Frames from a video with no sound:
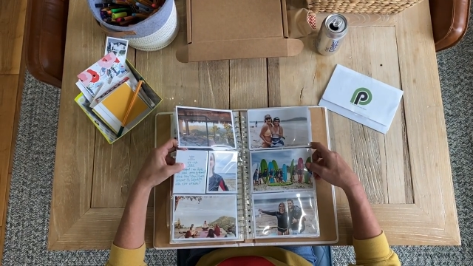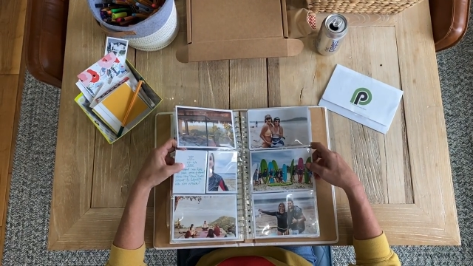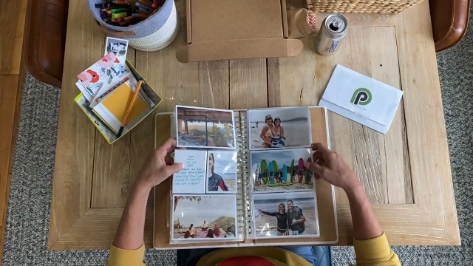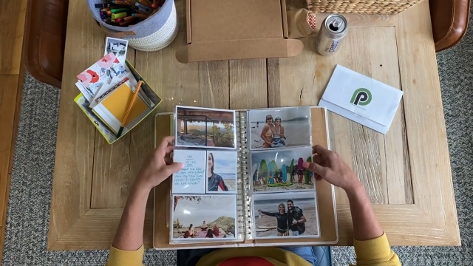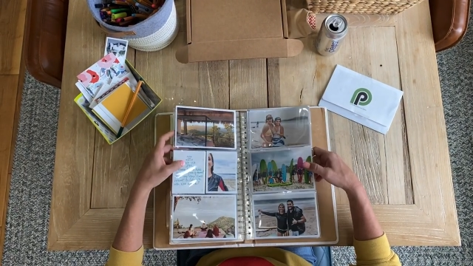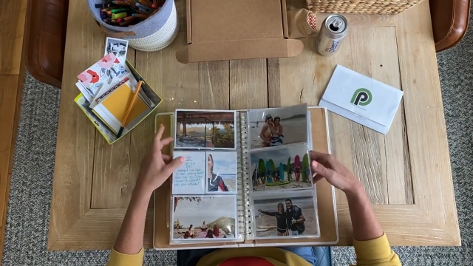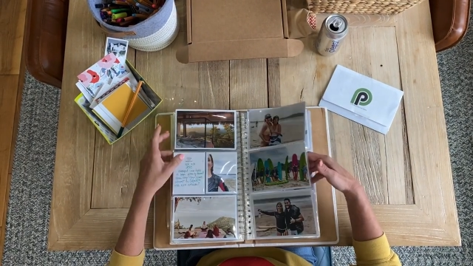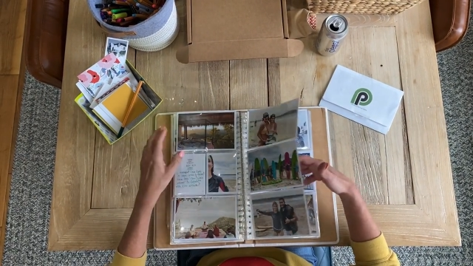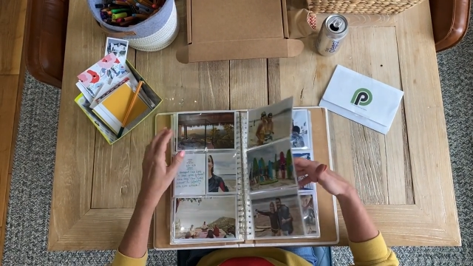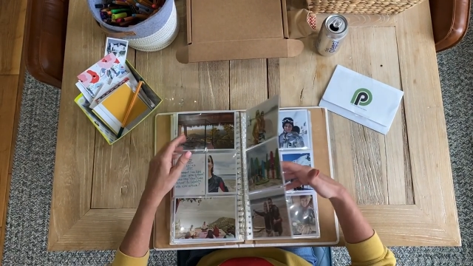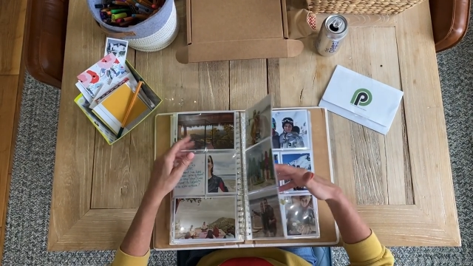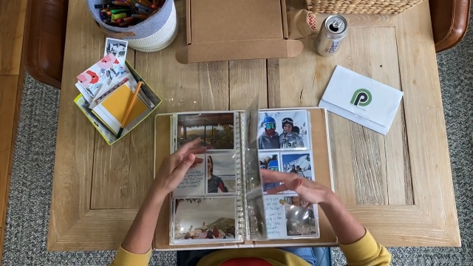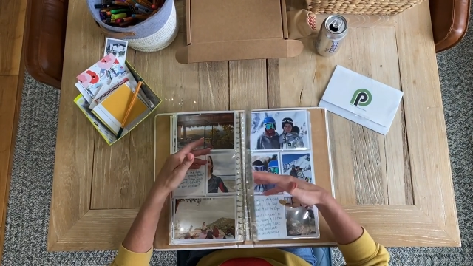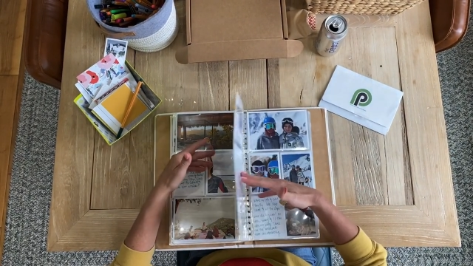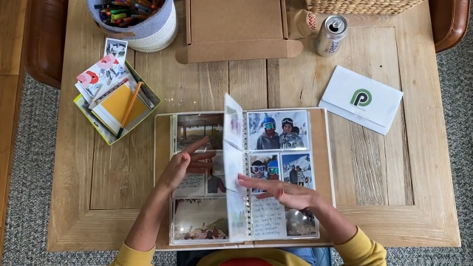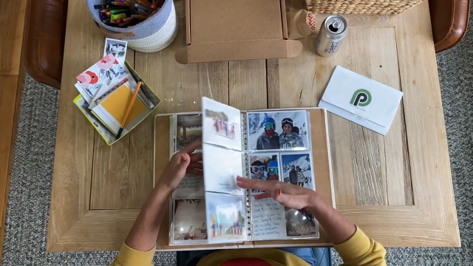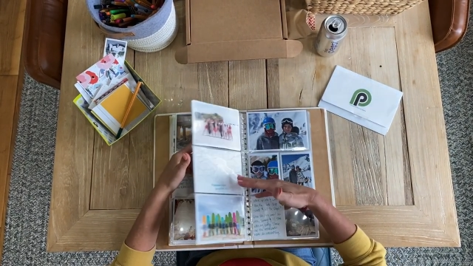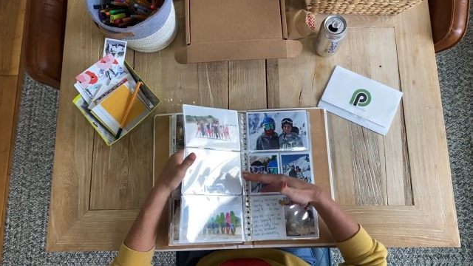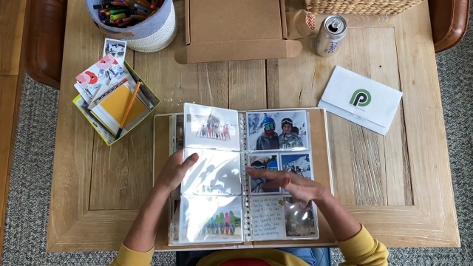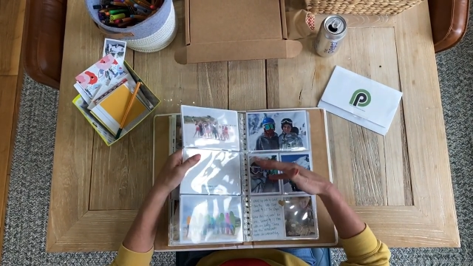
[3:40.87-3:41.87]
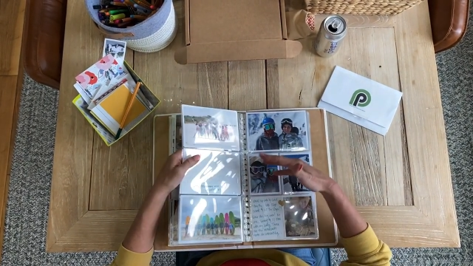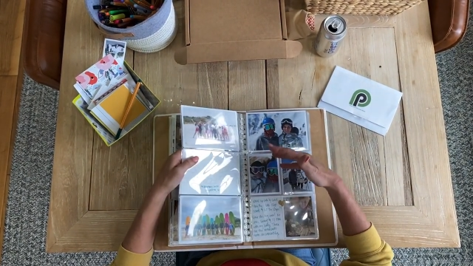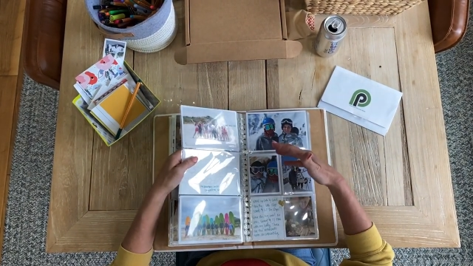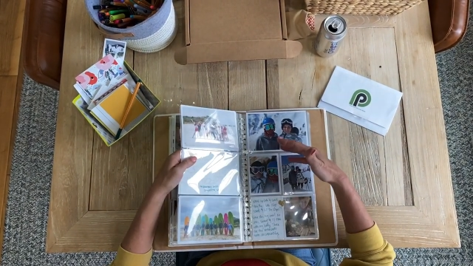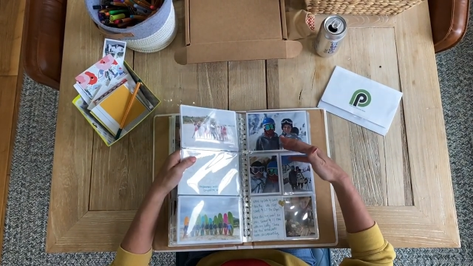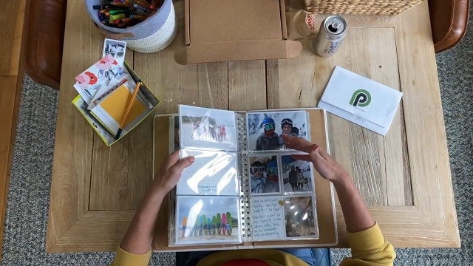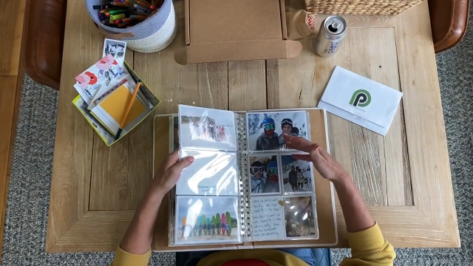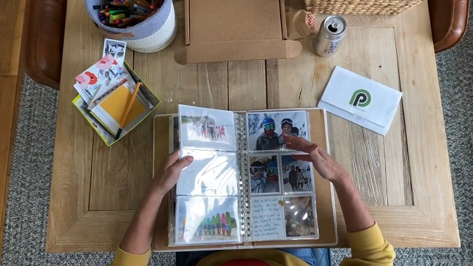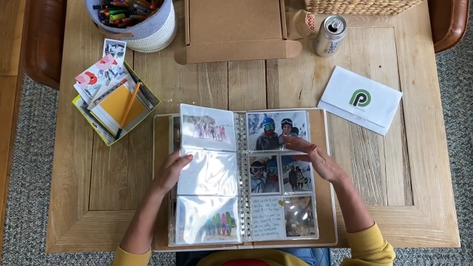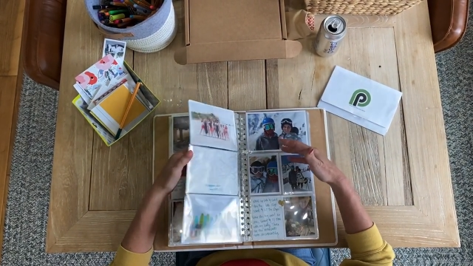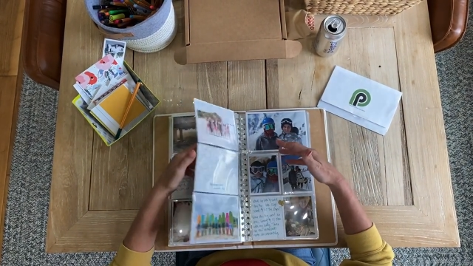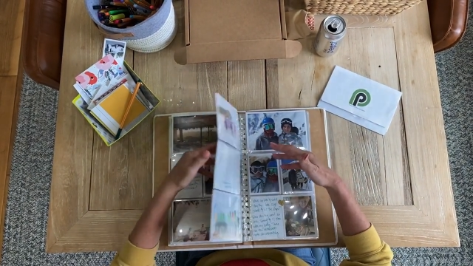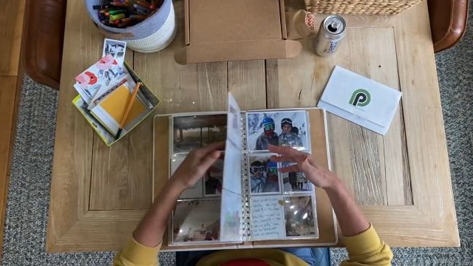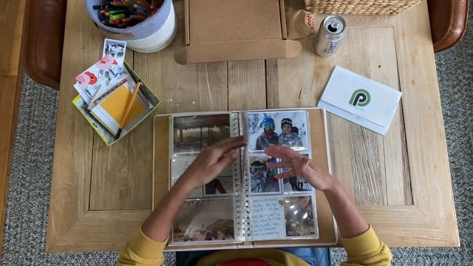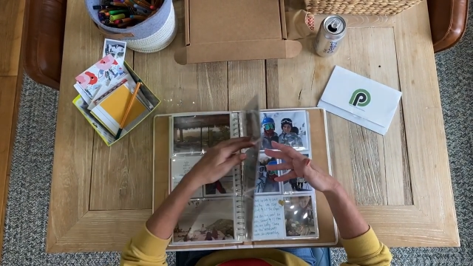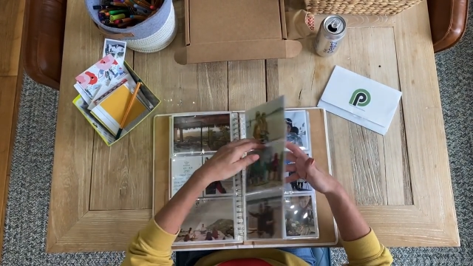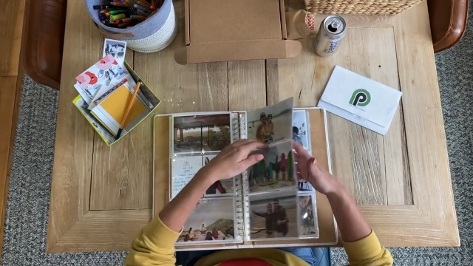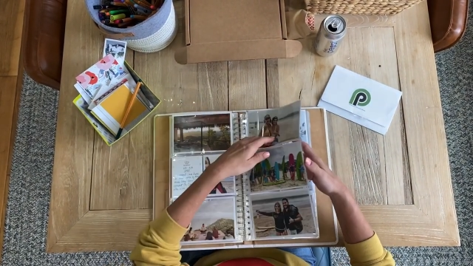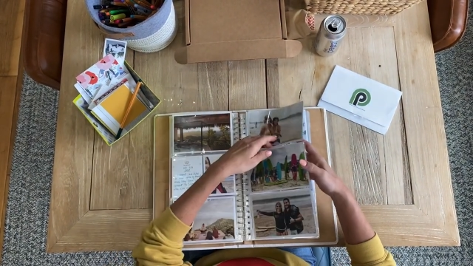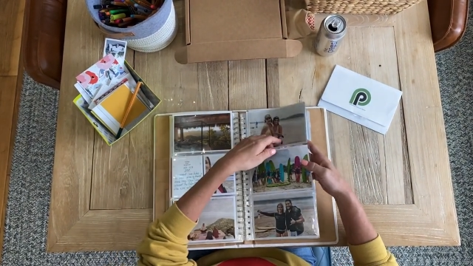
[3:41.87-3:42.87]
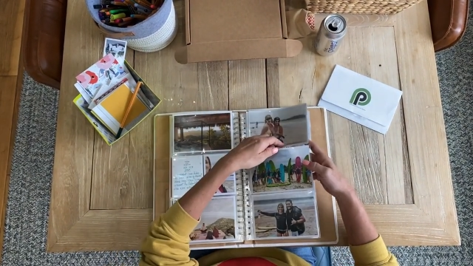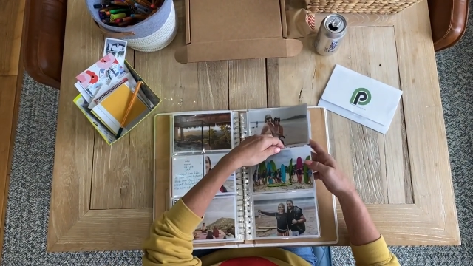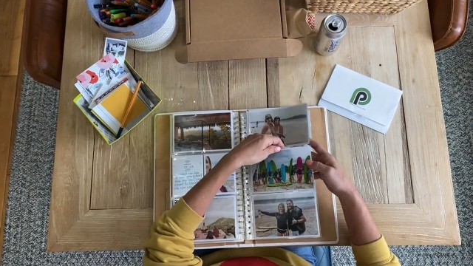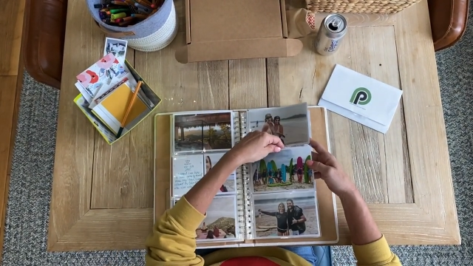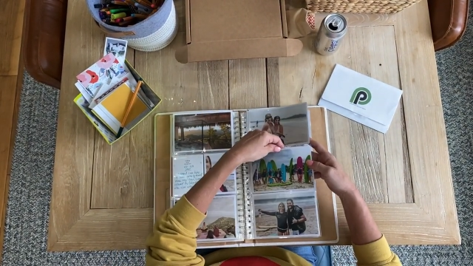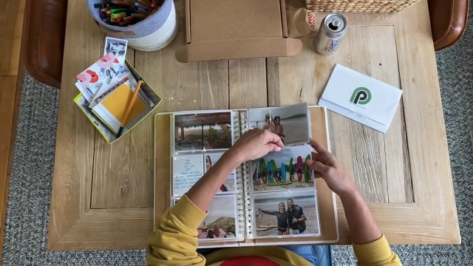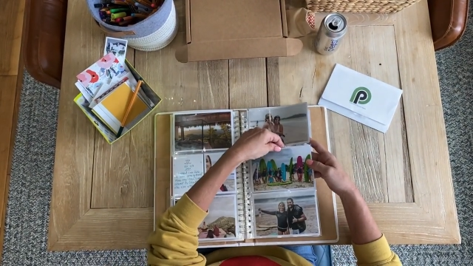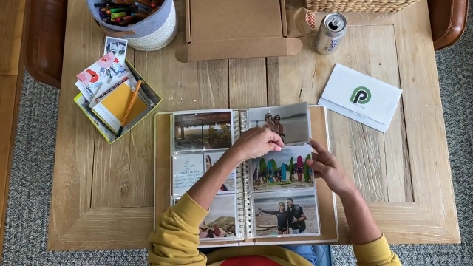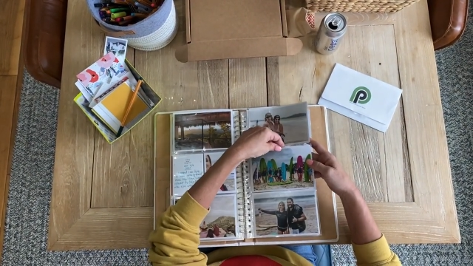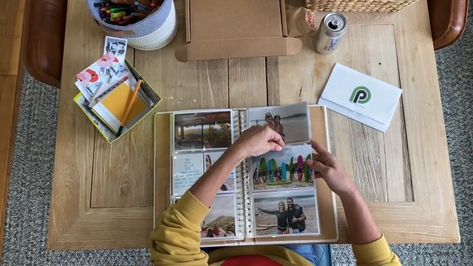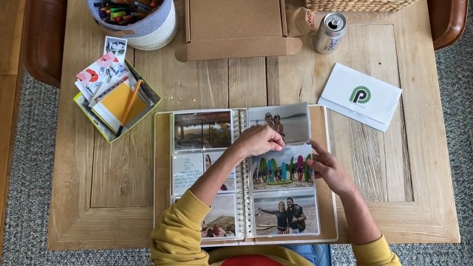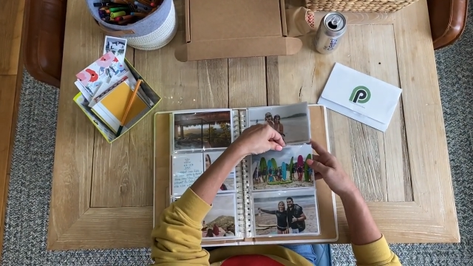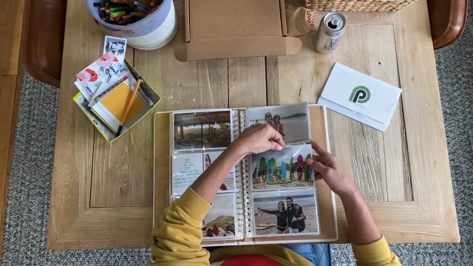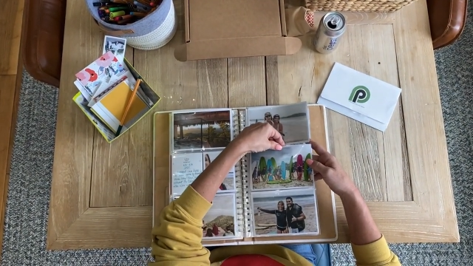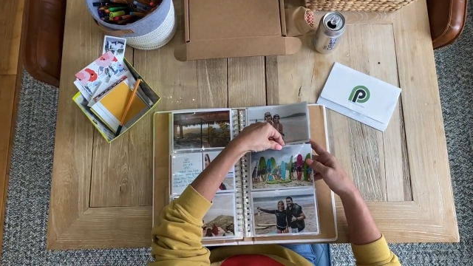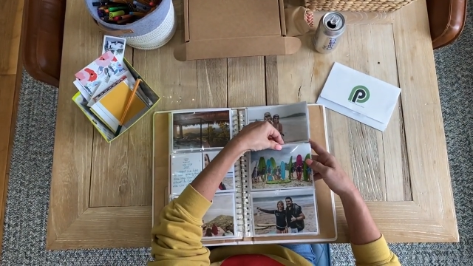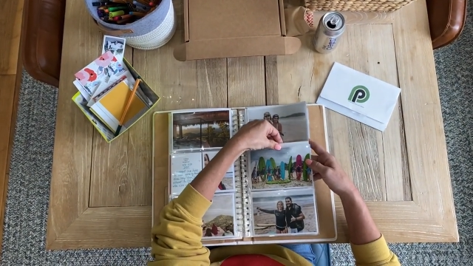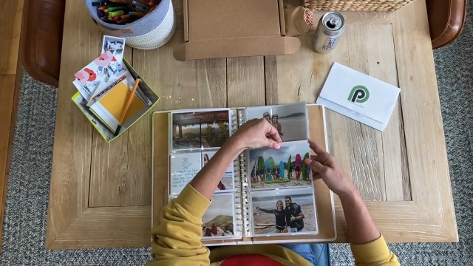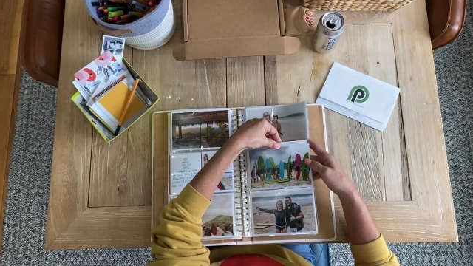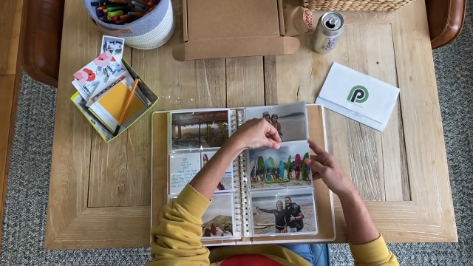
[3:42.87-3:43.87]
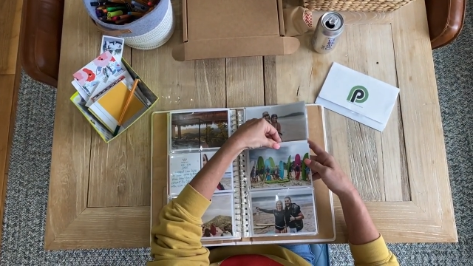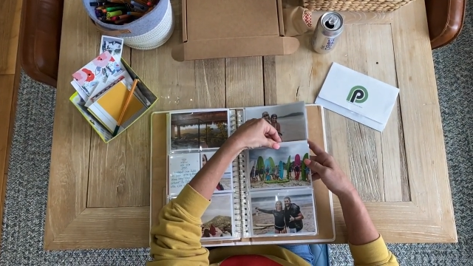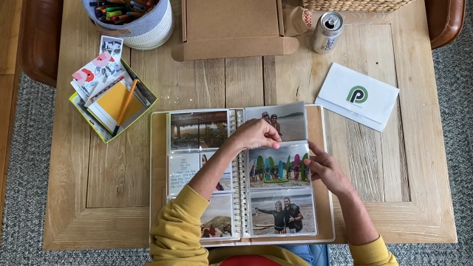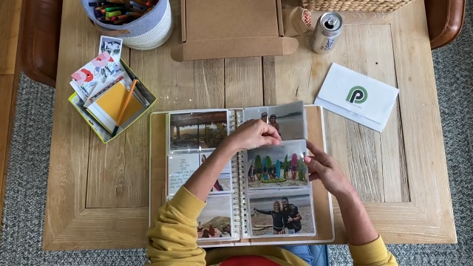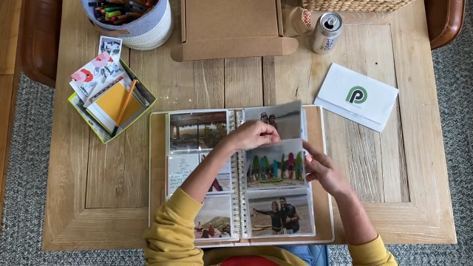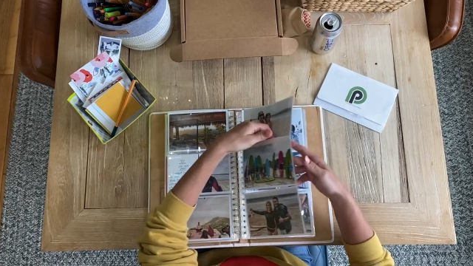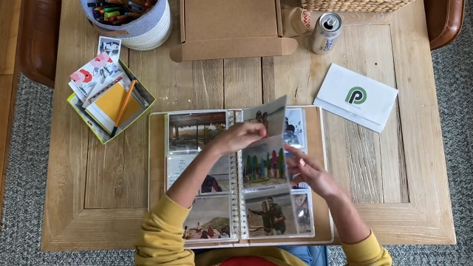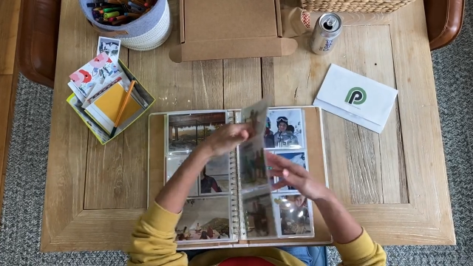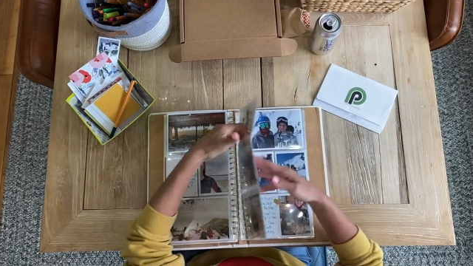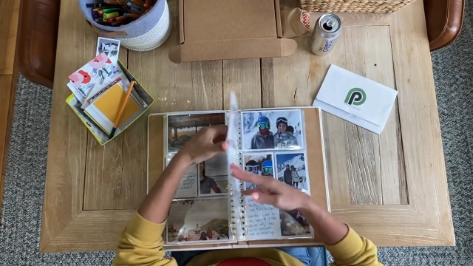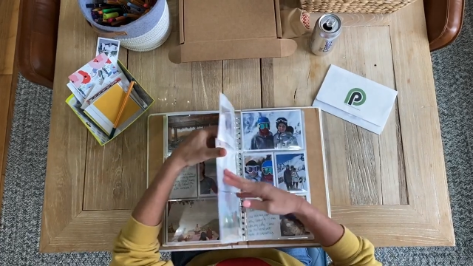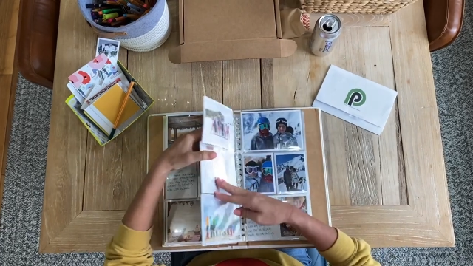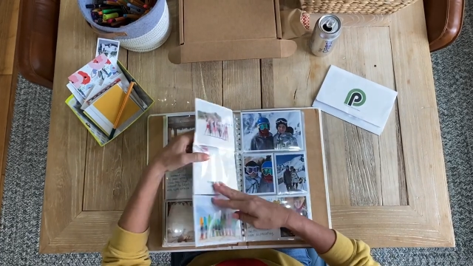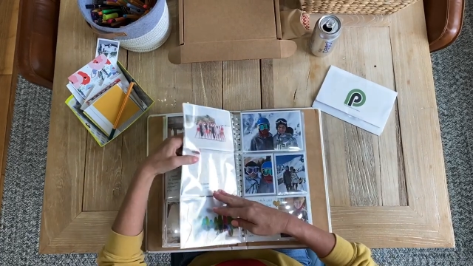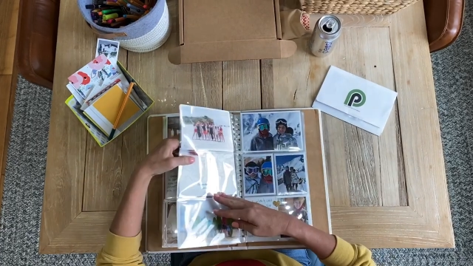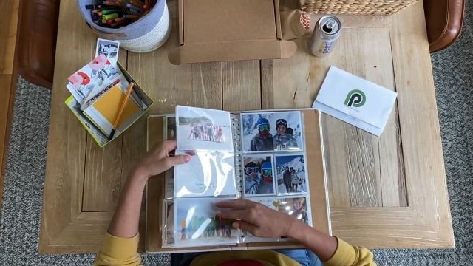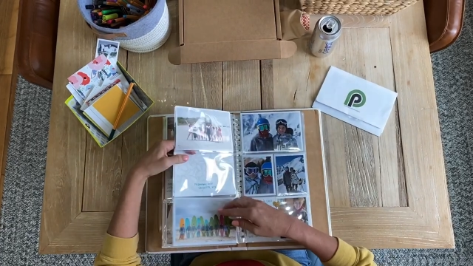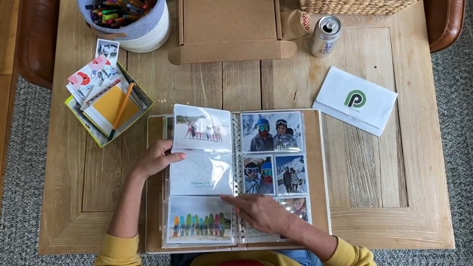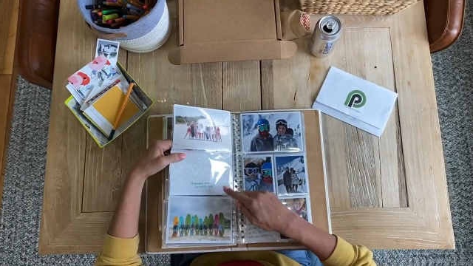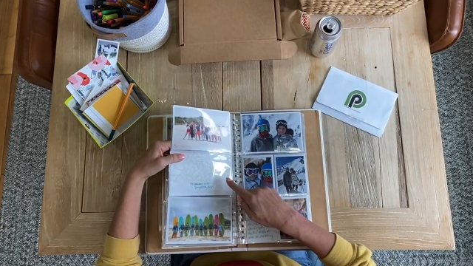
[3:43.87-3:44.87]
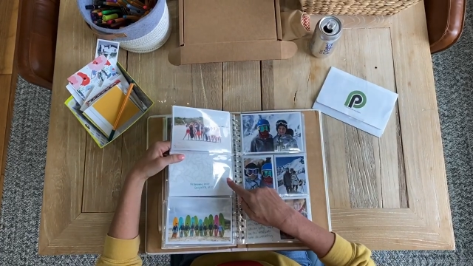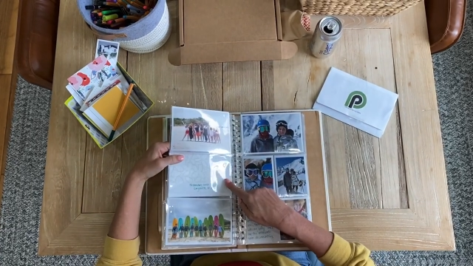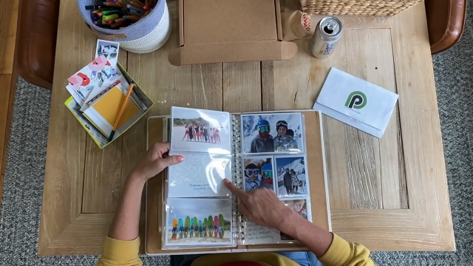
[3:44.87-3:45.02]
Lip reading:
Nobody's mouth can be seen.